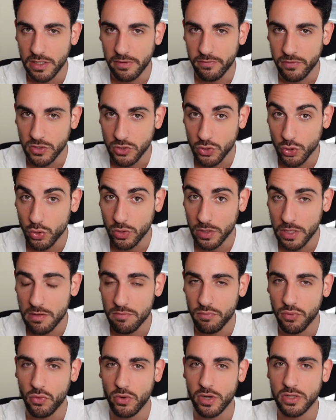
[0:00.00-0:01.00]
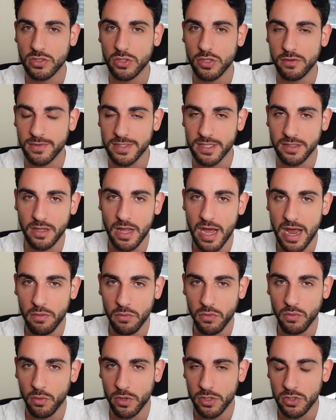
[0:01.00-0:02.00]
if it's truly important to you, if it's aligned
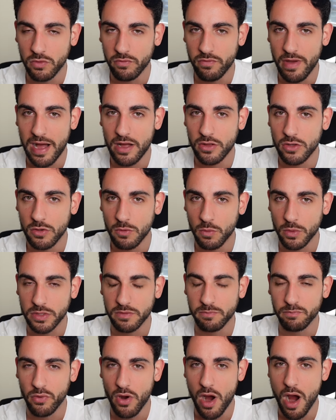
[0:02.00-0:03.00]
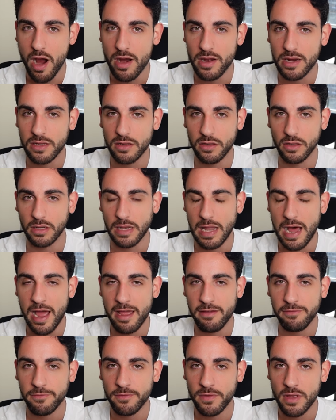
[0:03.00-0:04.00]
with what you value and what's a priority in your
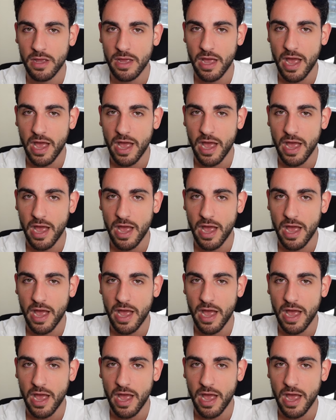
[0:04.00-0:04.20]
life,